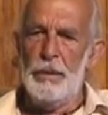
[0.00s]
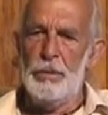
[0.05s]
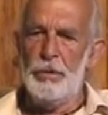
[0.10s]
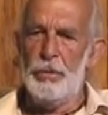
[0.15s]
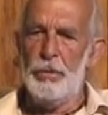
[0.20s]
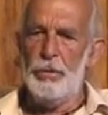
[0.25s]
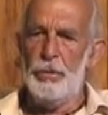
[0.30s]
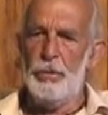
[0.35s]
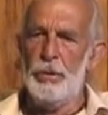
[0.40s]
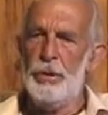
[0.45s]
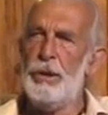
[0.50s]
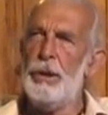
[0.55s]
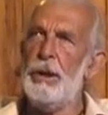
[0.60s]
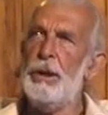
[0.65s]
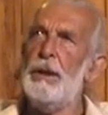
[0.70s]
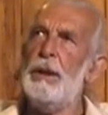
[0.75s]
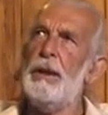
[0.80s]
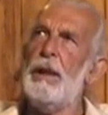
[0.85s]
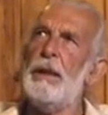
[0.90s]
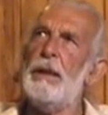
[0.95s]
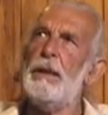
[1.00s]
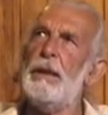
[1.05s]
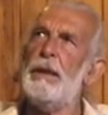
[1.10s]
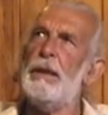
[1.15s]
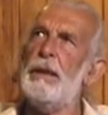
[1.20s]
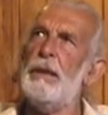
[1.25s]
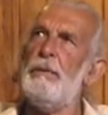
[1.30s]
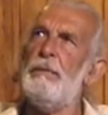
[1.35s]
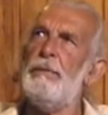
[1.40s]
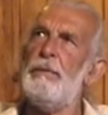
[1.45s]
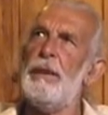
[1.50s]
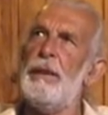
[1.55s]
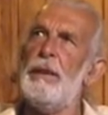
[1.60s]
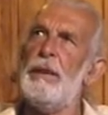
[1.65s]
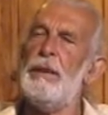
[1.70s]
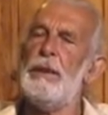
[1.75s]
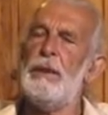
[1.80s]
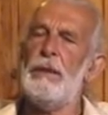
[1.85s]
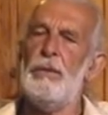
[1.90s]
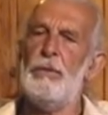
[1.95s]
So he
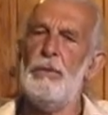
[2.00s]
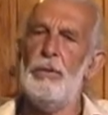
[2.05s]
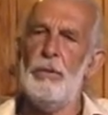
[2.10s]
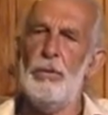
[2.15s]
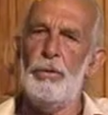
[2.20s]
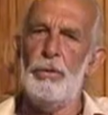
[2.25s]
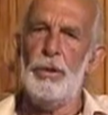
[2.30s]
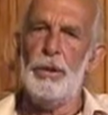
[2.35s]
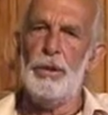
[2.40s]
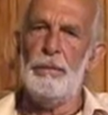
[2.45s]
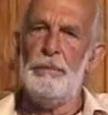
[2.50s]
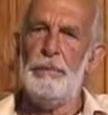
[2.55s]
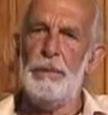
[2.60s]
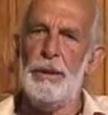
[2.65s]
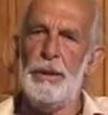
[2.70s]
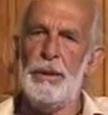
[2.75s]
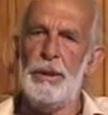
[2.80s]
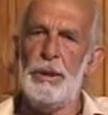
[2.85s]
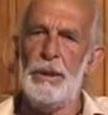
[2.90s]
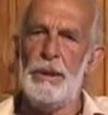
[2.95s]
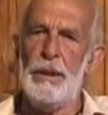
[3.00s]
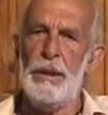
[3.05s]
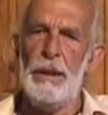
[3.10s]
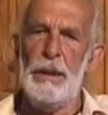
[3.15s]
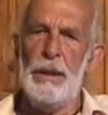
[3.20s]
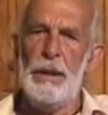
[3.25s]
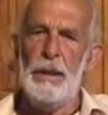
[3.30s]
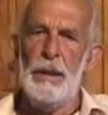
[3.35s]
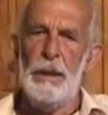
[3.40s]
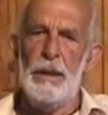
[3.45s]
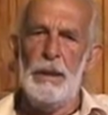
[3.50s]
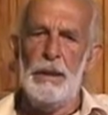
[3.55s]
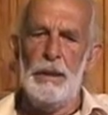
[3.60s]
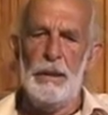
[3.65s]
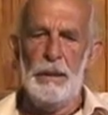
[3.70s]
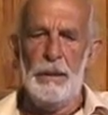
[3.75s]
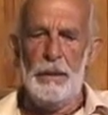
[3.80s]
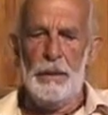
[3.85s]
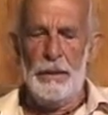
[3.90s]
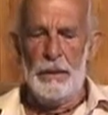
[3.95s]
identified on the picture,
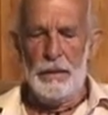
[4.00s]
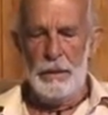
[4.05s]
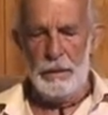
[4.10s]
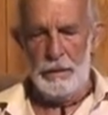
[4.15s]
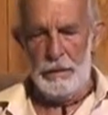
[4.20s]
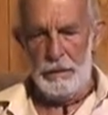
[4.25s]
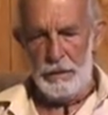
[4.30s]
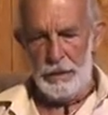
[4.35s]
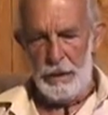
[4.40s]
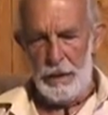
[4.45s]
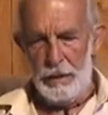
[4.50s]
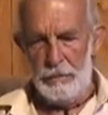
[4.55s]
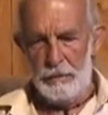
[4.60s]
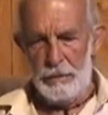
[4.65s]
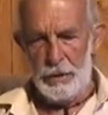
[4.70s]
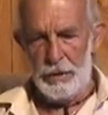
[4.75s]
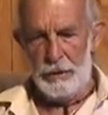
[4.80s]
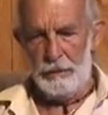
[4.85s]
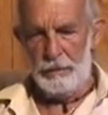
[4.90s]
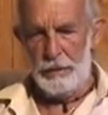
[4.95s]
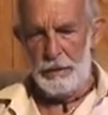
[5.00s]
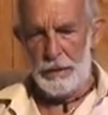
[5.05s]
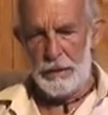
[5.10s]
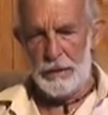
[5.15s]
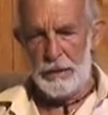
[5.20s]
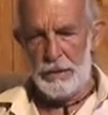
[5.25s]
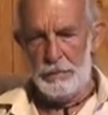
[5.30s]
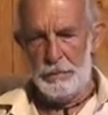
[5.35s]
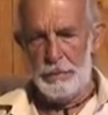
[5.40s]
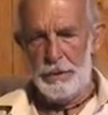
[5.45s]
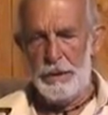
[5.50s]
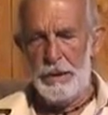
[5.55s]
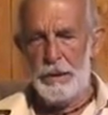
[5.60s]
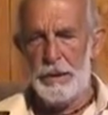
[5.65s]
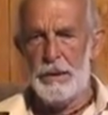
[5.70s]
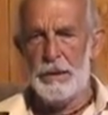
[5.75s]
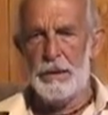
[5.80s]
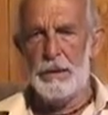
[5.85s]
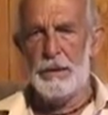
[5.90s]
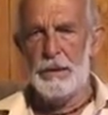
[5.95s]
he named different
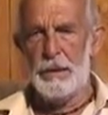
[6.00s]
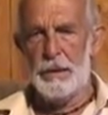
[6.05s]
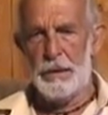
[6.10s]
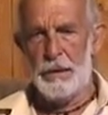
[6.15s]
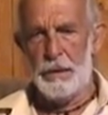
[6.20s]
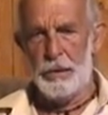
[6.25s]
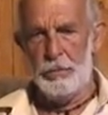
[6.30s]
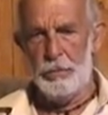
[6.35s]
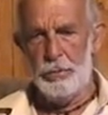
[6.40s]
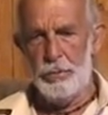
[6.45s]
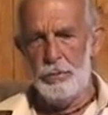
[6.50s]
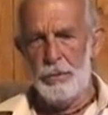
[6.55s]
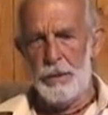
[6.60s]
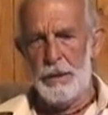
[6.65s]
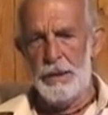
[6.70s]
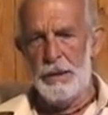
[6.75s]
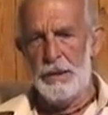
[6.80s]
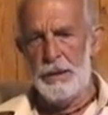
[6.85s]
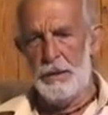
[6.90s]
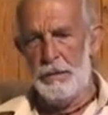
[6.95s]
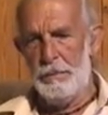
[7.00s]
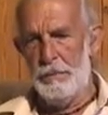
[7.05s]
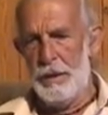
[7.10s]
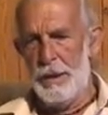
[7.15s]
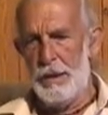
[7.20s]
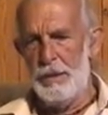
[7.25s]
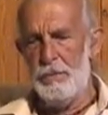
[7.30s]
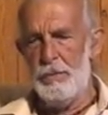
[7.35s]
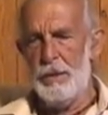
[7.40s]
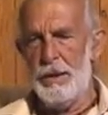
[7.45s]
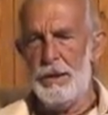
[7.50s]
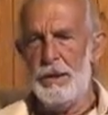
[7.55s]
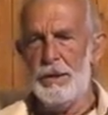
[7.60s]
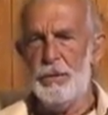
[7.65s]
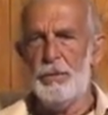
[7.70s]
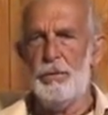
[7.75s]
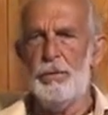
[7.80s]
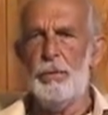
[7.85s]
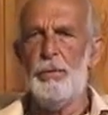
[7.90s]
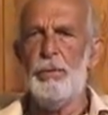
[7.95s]
spirits, this is a good one, this is a bad one, and
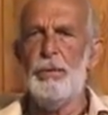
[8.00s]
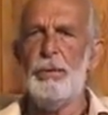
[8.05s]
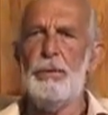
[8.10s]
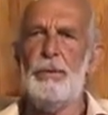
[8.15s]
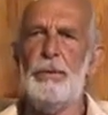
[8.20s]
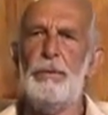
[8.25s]
so on.